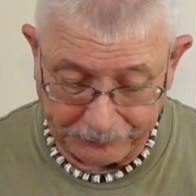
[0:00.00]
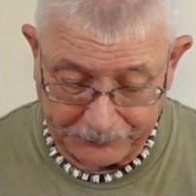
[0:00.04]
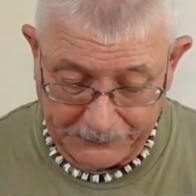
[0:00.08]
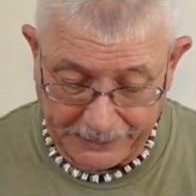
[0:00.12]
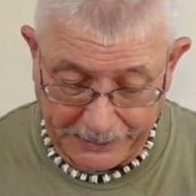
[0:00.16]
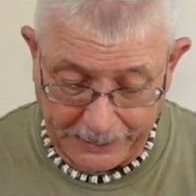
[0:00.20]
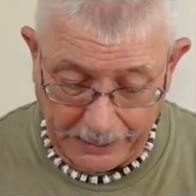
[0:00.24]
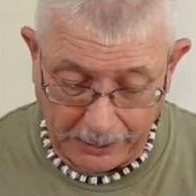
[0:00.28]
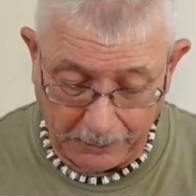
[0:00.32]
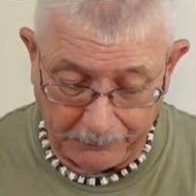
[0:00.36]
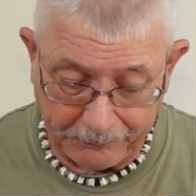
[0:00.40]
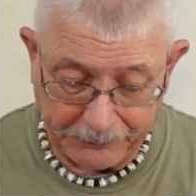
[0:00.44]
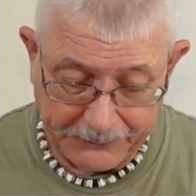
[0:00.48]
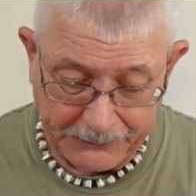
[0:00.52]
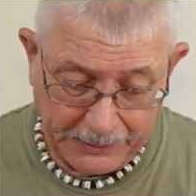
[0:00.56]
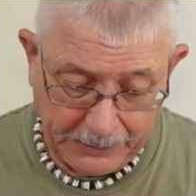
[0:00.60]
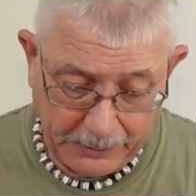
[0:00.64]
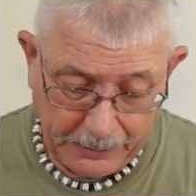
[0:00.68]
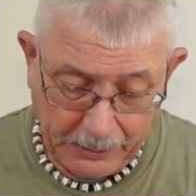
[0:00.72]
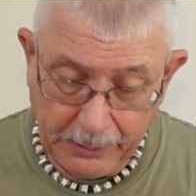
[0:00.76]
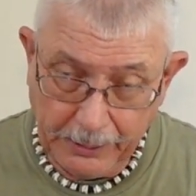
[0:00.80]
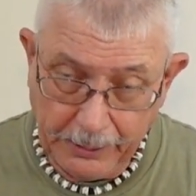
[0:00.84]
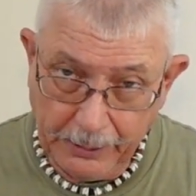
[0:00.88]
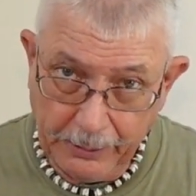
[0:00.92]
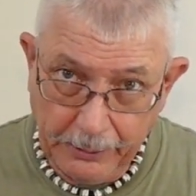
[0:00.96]
Now,
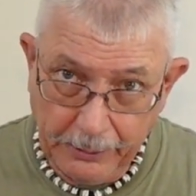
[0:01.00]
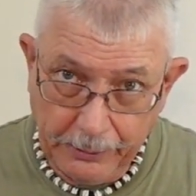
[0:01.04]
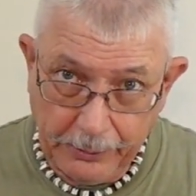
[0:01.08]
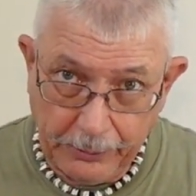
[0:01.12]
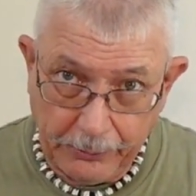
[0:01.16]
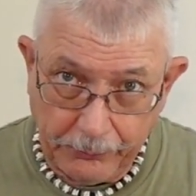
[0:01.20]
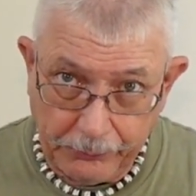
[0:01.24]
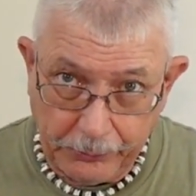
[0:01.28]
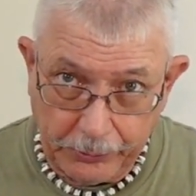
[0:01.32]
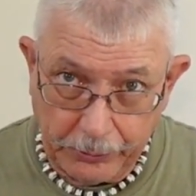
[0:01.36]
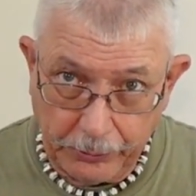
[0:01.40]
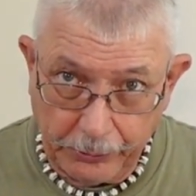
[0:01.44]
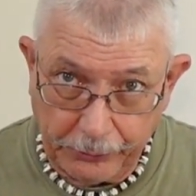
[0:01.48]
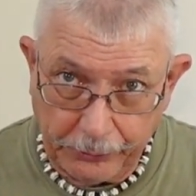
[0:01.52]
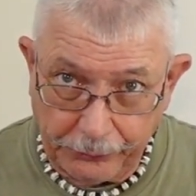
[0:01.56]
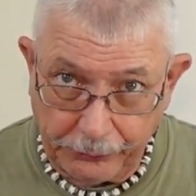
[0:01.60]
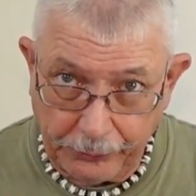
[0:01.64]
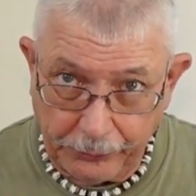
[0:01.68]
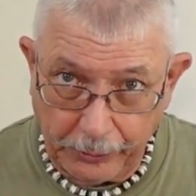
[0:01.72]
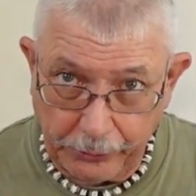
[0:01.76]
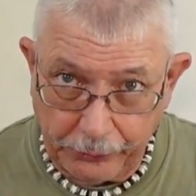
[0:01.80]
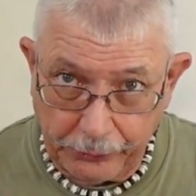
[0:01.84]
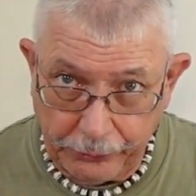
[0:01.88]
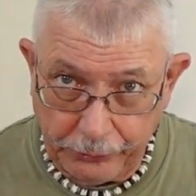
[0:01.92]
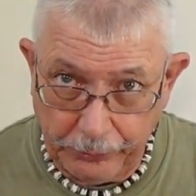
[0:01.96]
if you're going to
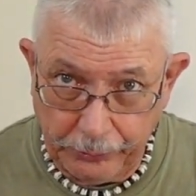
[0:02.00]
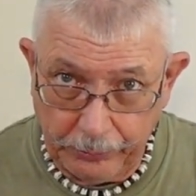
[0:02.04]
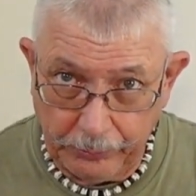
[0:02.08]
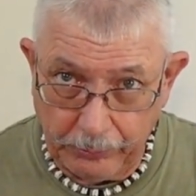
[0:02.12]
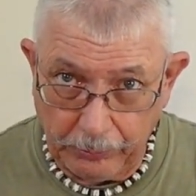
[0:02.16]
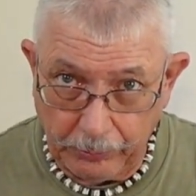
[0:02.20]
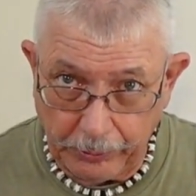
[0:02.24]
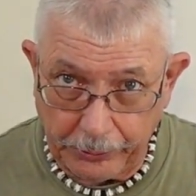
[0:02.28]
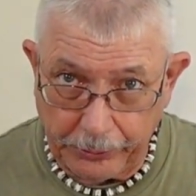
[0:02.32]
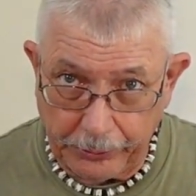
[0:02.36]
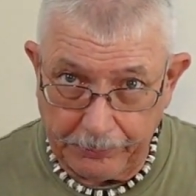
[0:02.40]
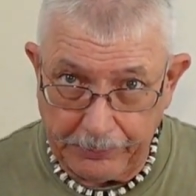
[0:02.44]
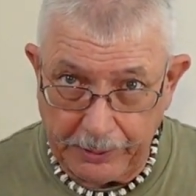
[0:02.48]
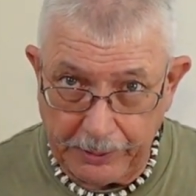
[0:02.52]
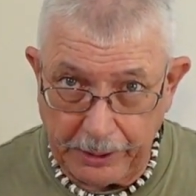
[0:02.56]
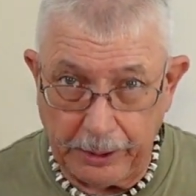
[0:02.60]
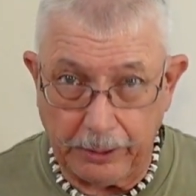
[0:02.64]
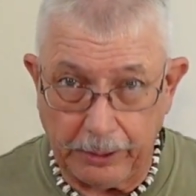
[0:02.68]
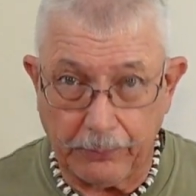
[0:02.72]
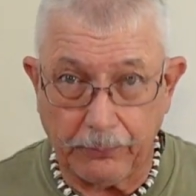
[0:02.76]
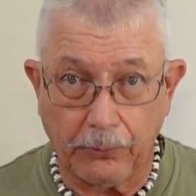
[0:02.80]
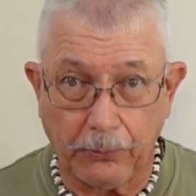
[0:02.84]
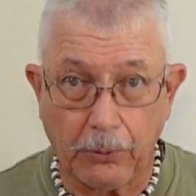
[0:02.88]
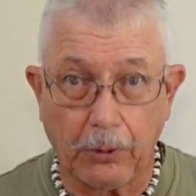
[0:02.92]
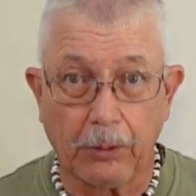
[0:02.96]
start shooting with a
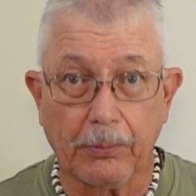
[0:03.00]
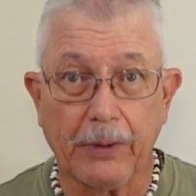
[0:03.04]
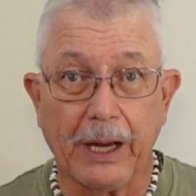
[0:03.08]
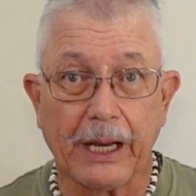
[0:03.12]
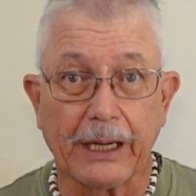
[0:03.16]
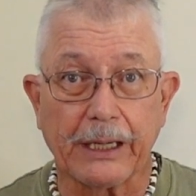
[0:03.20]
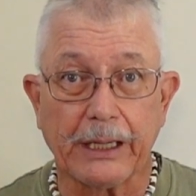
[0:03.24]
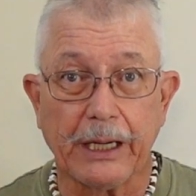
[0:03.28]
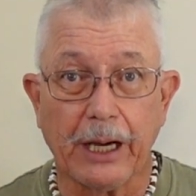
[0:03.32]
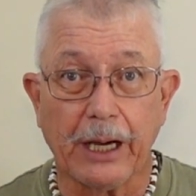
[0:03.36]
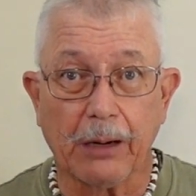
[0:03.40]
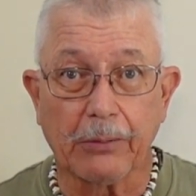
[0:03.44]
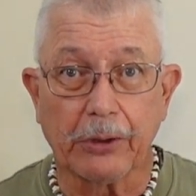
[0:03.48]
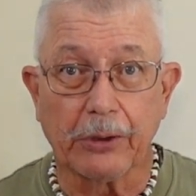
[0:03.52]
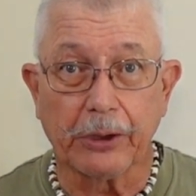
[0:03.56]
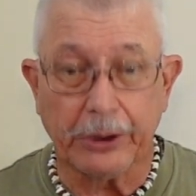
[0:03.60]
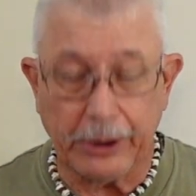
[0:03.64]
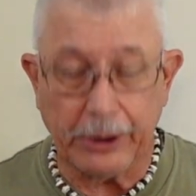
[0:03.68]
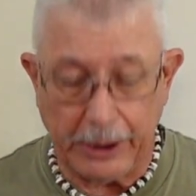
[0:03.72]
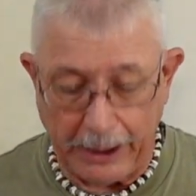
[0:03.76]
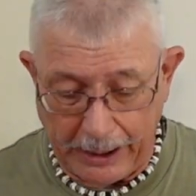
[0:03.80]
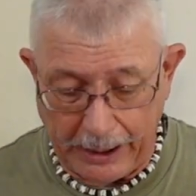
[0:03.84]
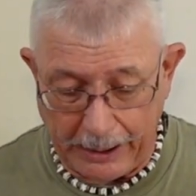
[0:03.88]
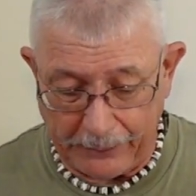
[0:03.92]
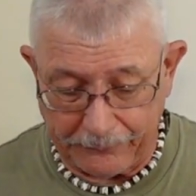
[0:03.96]
medium format camera,
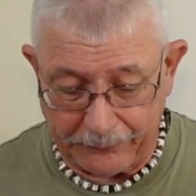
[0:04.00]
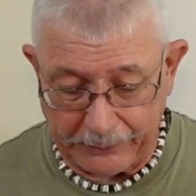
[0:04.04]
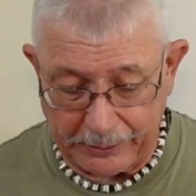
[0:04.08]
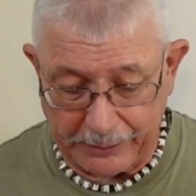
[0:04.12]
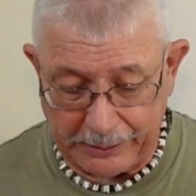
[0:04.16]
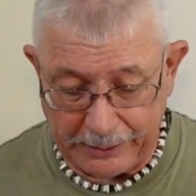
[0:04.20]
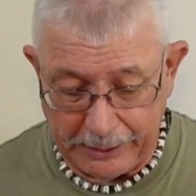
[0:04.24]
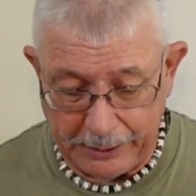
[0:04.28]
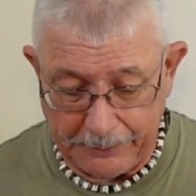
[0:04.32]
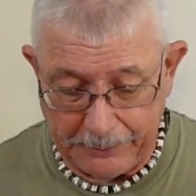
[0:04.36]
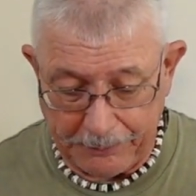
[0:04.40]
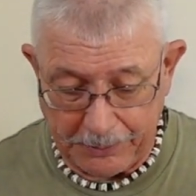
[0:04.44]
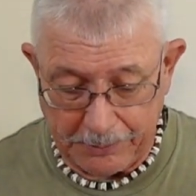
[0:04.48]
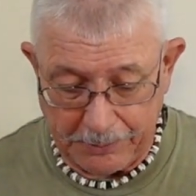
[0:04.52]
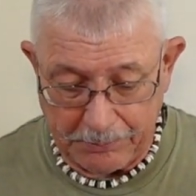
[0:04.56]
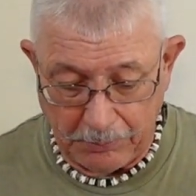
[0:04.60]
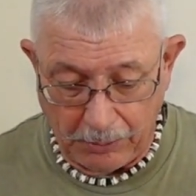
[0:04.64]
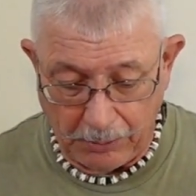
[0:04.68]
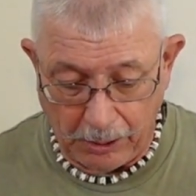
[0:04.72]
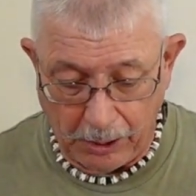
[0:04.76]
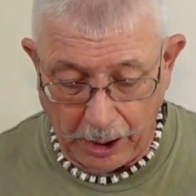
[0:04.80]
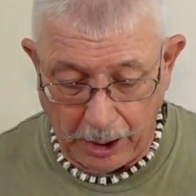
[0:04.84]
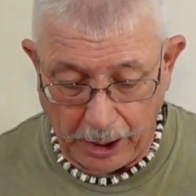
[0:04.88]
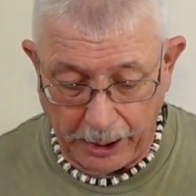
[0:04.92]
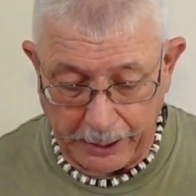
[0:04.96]
you have to keep in
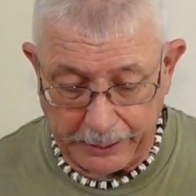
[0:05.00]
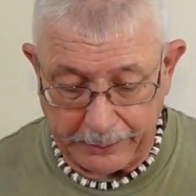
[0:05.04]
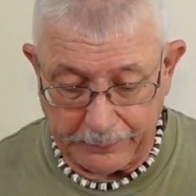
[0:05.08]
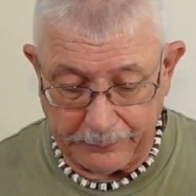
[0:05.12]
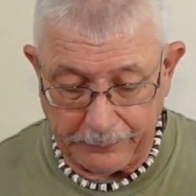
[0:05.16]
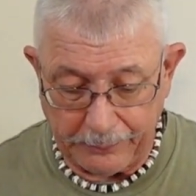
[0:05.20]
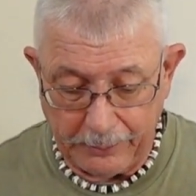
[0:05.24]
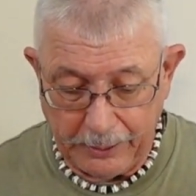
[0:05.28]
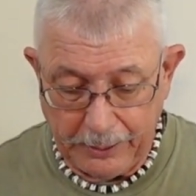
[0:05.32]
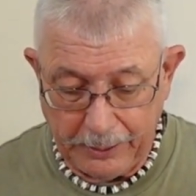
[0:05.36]
mind